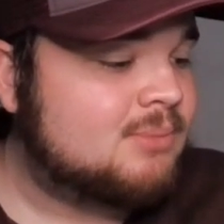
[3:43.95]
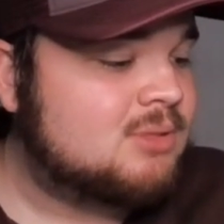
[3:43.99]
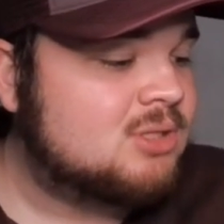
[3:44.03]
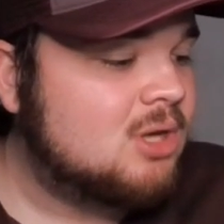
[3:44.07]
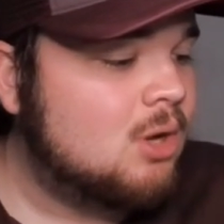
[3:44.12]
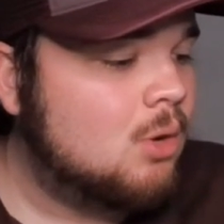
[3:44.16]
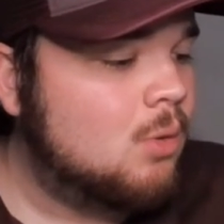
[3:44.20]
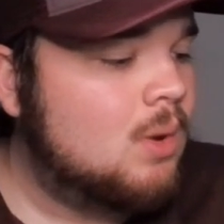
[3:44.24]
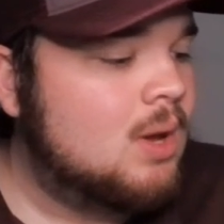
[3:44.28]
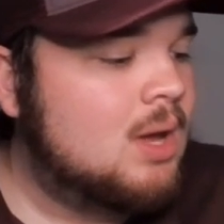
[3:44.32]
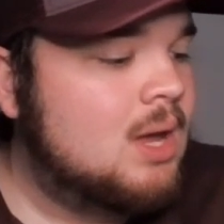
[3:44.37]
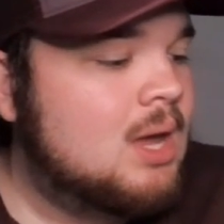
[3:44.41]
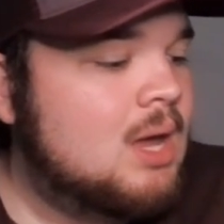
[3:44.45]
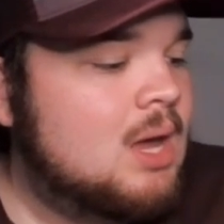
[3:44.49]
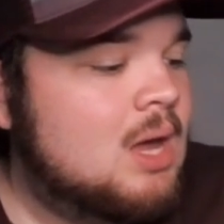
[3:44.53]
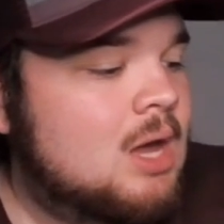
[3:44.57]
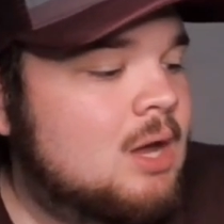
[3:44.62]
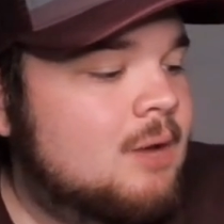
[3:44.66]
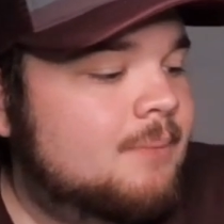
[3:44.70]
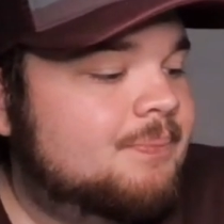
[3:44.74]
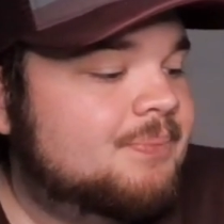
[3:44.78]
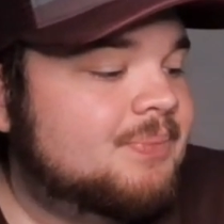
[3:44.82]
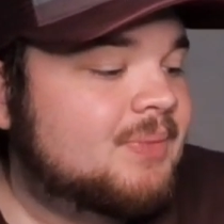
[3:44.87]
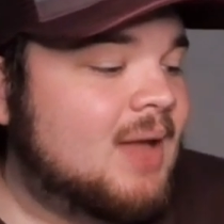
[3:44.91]
So
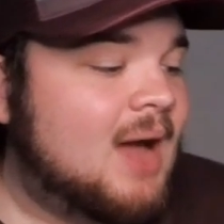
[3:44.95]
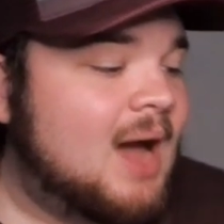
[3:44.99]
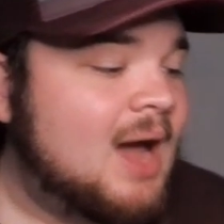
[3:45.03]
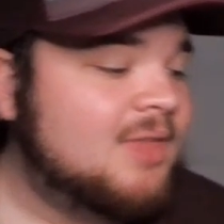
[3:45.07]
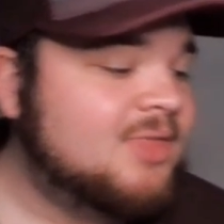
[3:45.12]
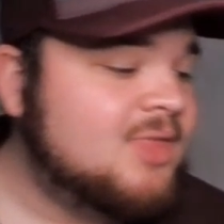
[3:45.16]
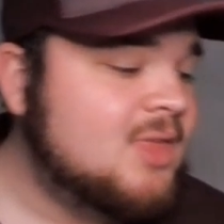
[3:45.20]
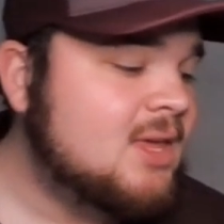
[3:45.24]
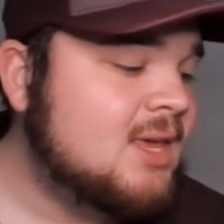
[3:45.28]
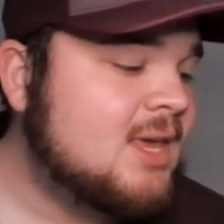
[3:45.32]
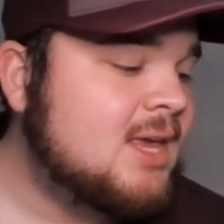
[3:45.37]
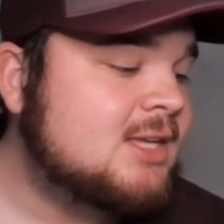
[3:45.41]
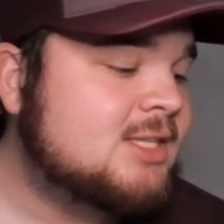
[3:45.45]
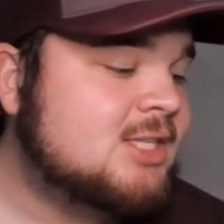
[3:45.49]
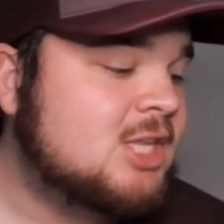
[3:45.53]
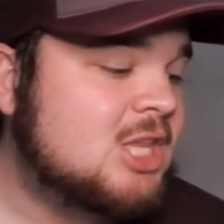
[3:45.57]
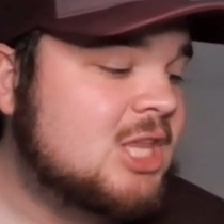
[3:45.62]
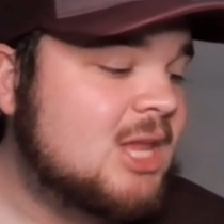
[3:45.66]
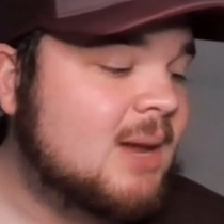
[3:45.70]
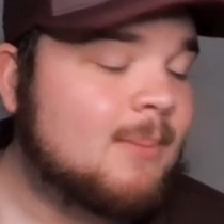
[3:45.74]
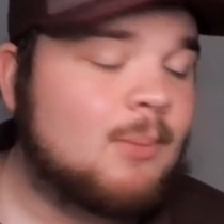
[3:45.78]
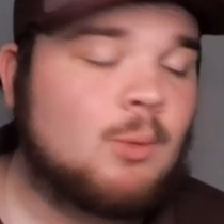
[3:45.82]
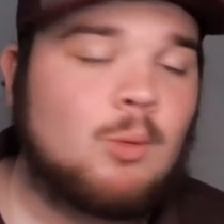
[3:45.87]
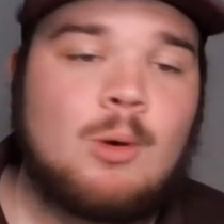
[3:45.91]
I think he's the
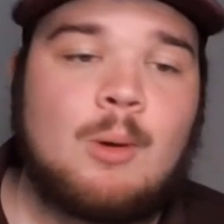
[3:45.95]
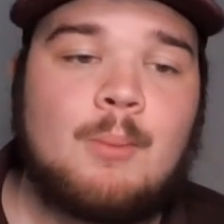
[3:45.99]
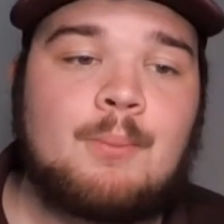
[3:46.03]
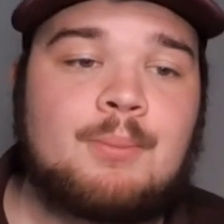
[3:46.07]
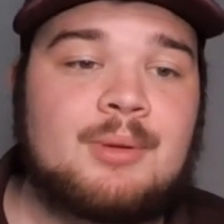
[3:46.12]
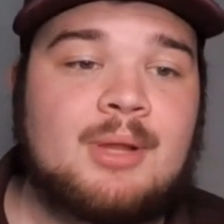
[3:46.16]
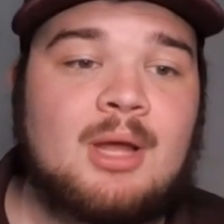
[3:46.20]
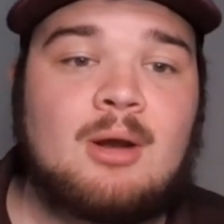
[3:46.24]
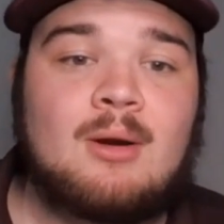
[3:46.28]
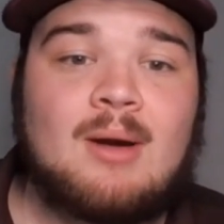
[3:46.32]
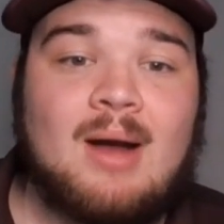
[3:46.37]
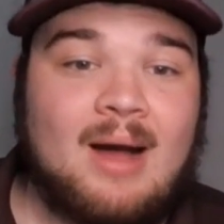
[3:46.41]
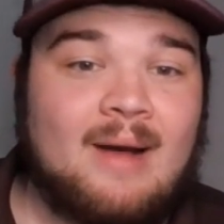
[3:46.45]
number one player.